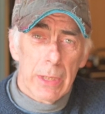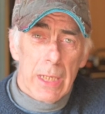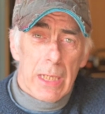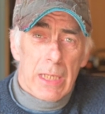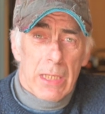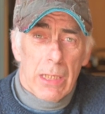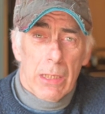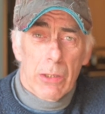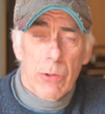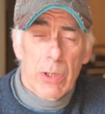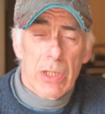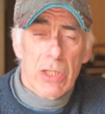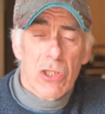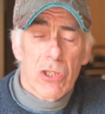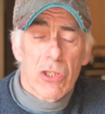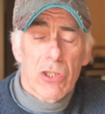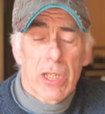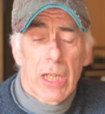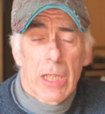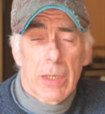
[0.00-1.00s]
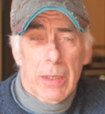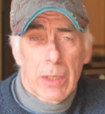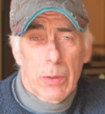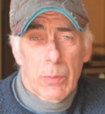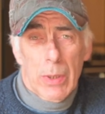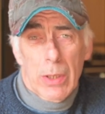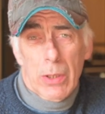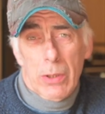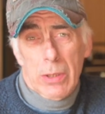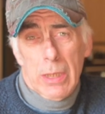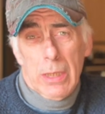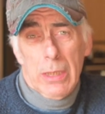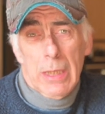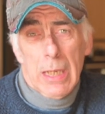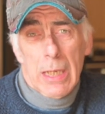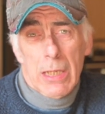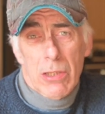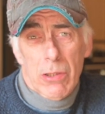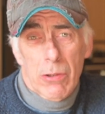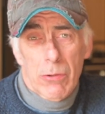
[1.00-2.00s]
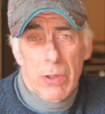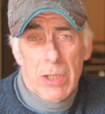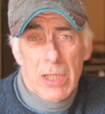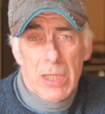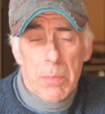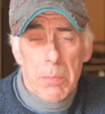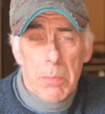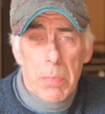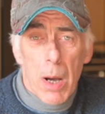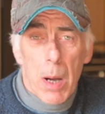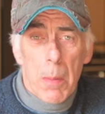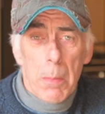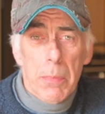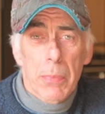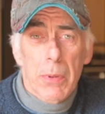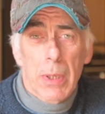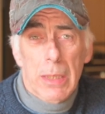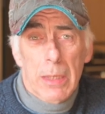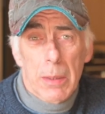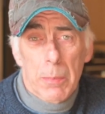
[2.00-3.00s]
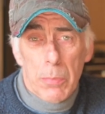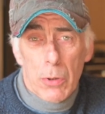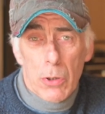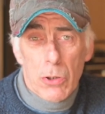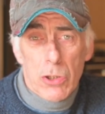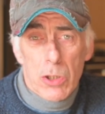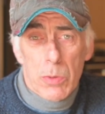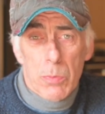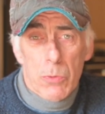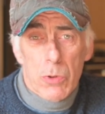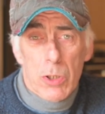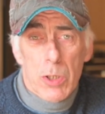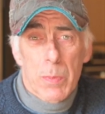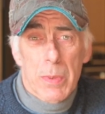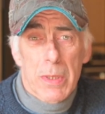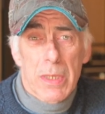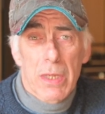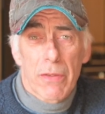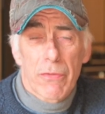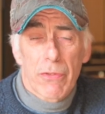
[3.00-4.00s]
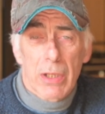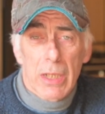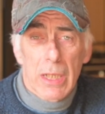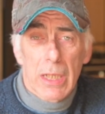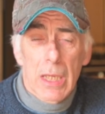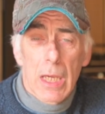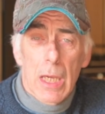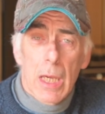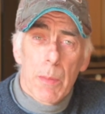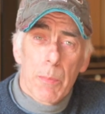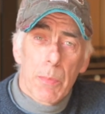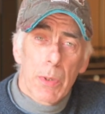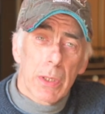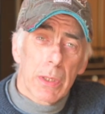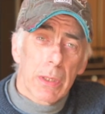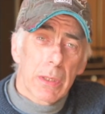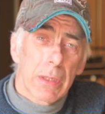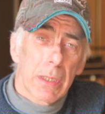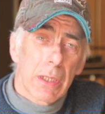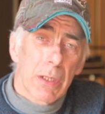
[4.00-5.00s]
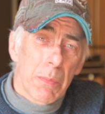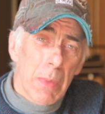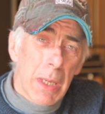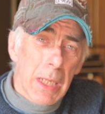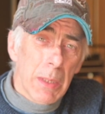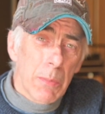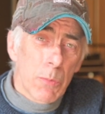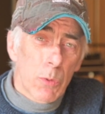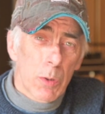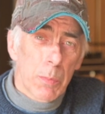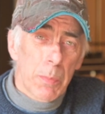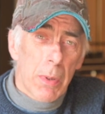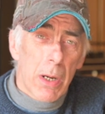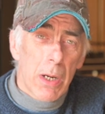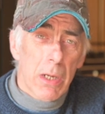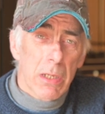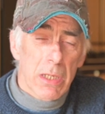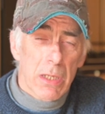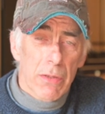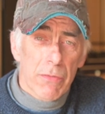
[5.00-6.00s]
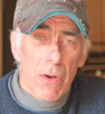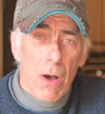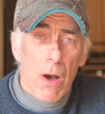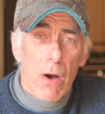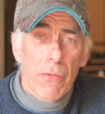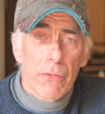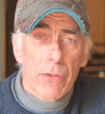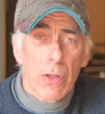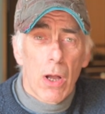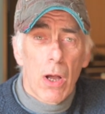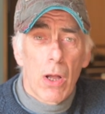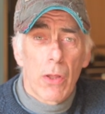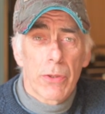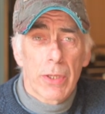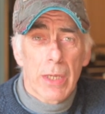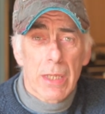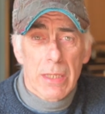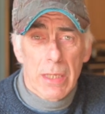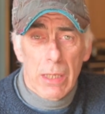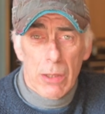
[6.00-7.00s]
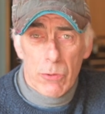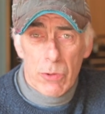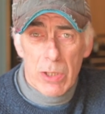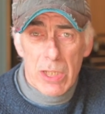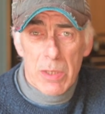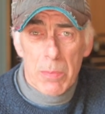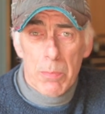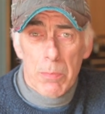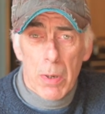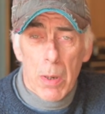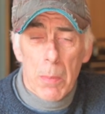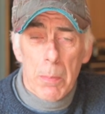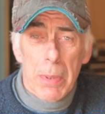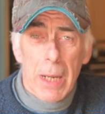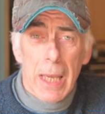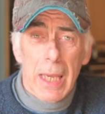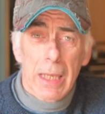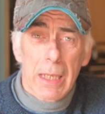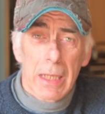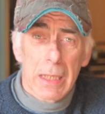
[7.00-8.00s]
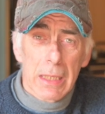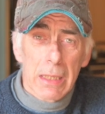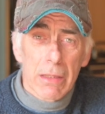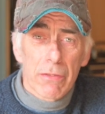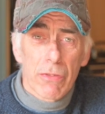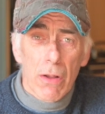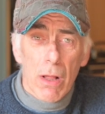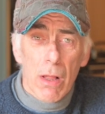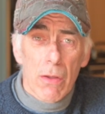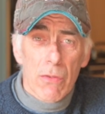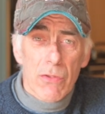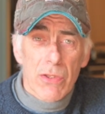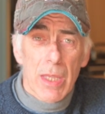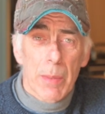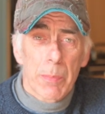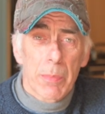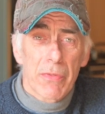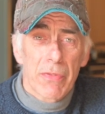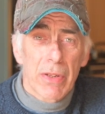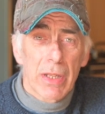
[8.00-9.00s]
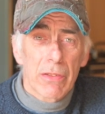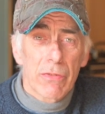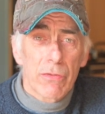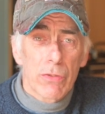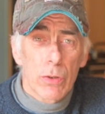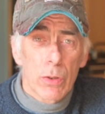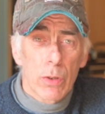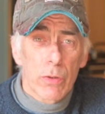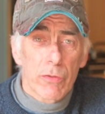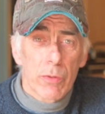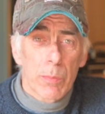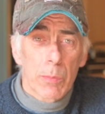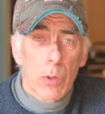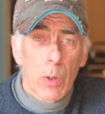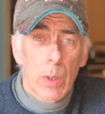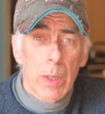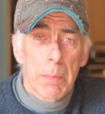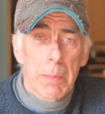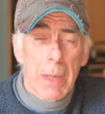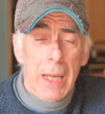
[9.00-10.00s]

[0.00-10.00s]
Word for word: the acceleration jet and we looked at the acceleration pump, at the plunger more specifically, but there are many more parts involved on the acceleration pump, like little valves that prevent fuel from going